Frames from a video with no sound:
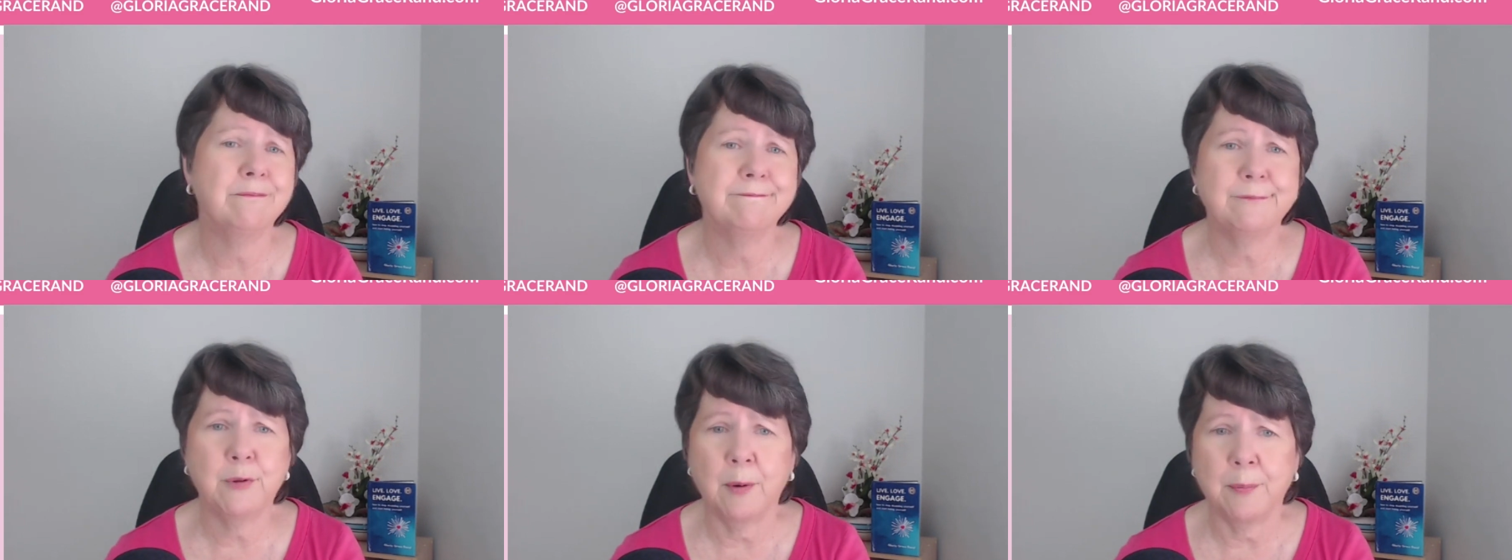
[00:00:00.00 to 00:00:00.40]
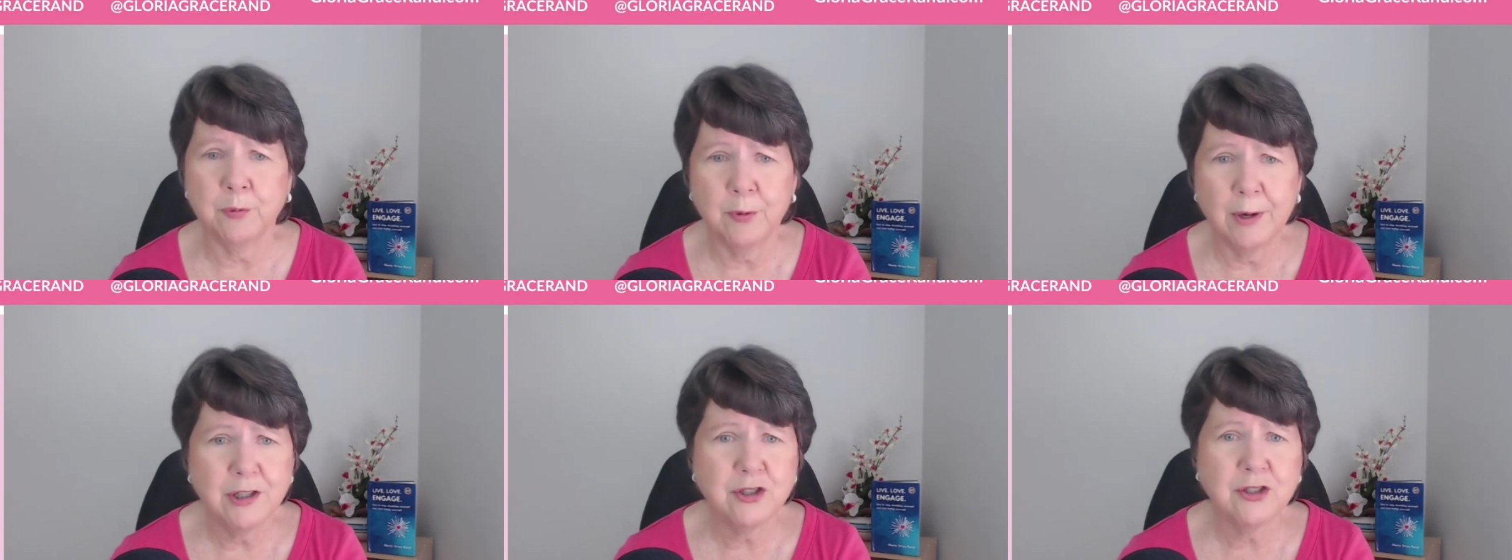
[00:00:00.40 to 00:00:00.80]

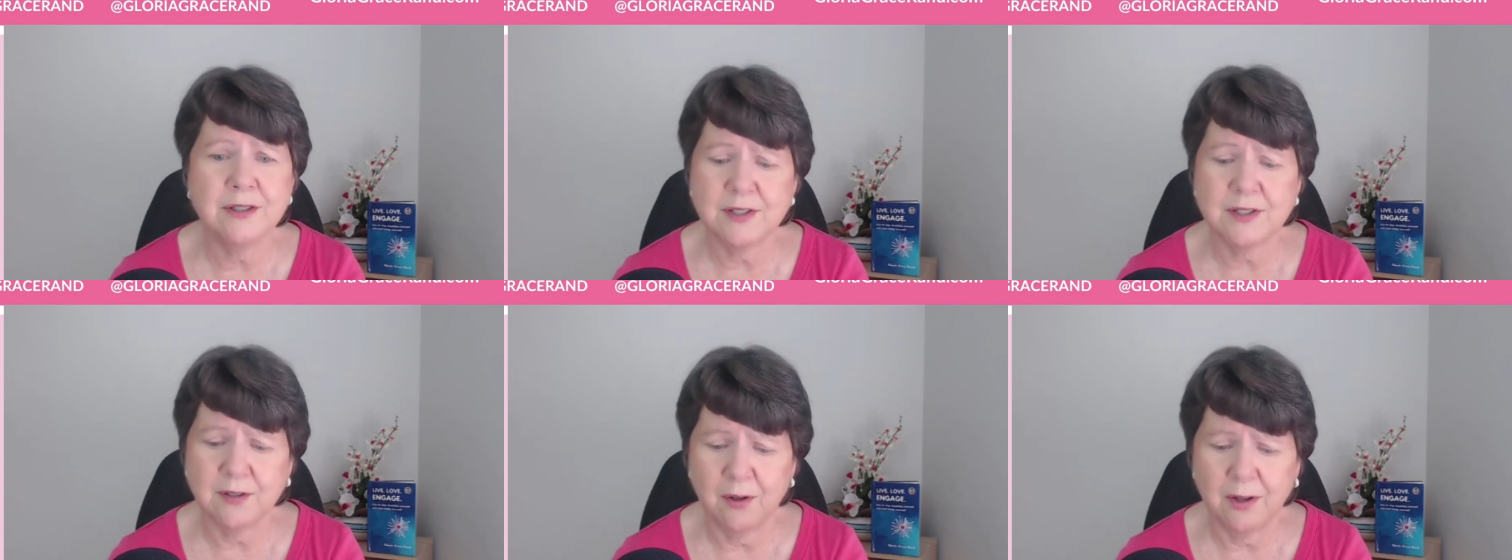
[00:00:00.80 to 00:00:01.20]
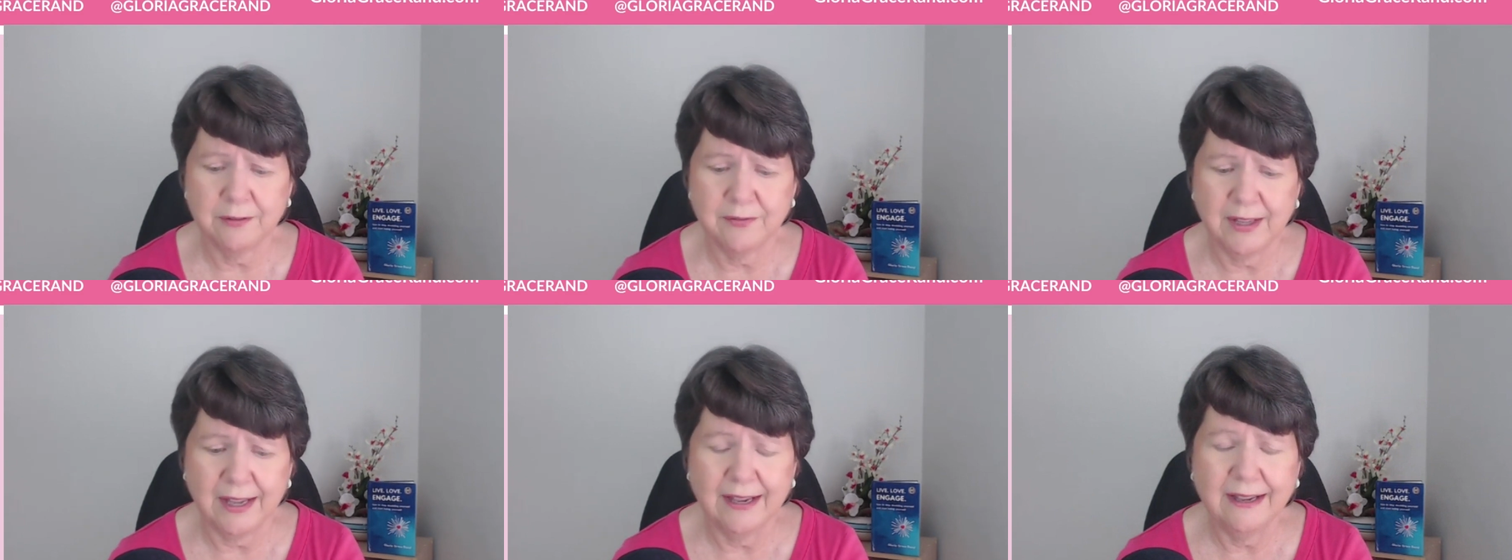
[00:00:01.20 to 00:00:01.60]
preparations and all of
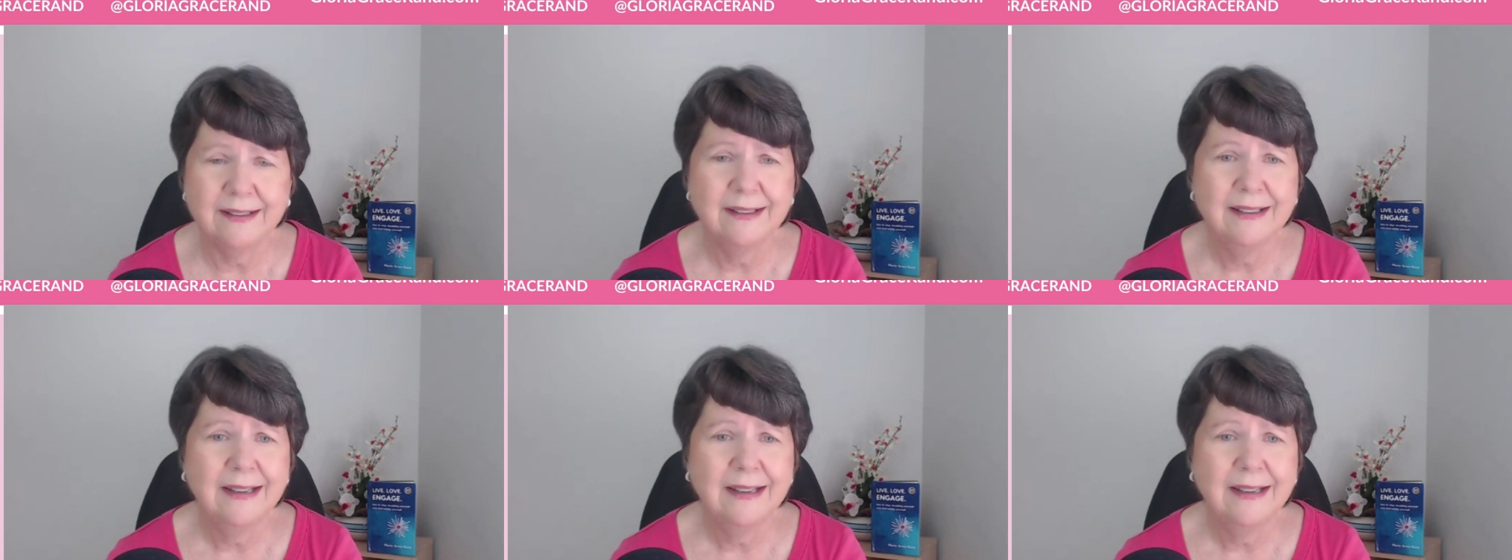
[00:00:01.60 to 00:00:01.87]
that.